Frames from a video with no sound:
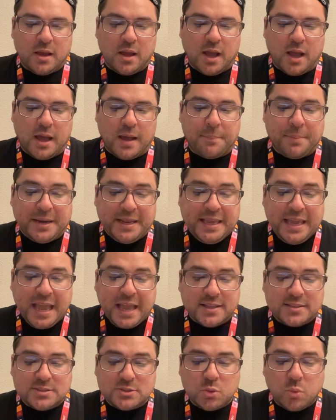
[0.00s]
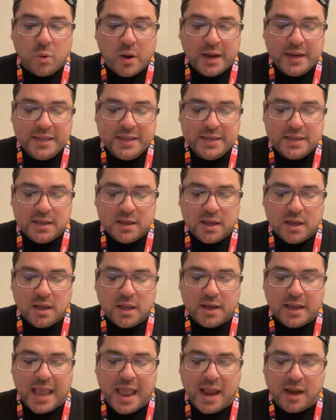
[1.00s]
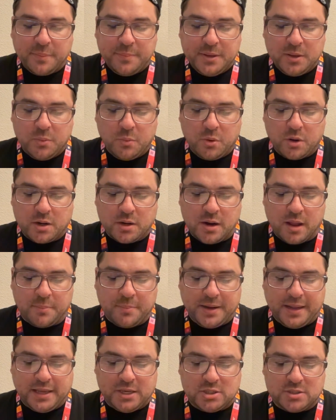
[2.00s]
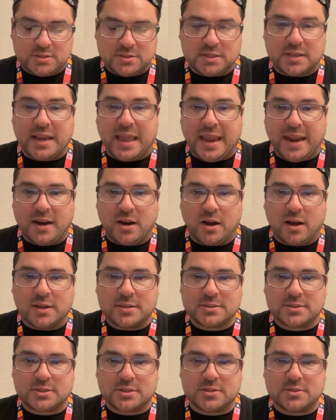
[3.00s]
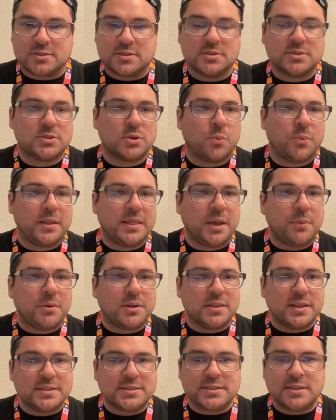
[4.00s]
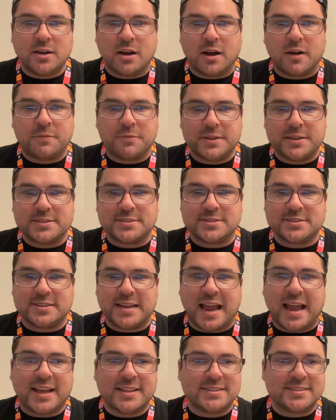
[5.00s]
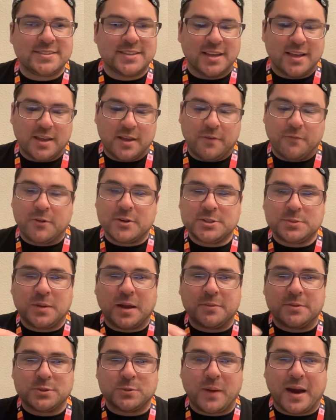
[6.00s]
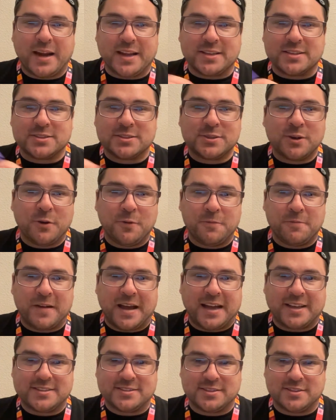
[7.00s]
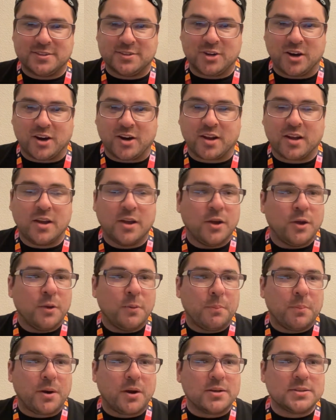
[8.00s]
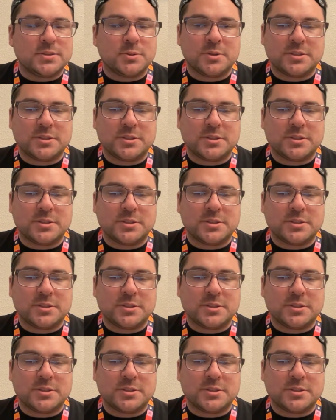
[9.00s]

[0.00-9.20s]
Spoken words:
But he has 20 Academy Award nominations and 8 Oscars. So when they were listing off these stats, first of all, I was writing so fast in the dark, but also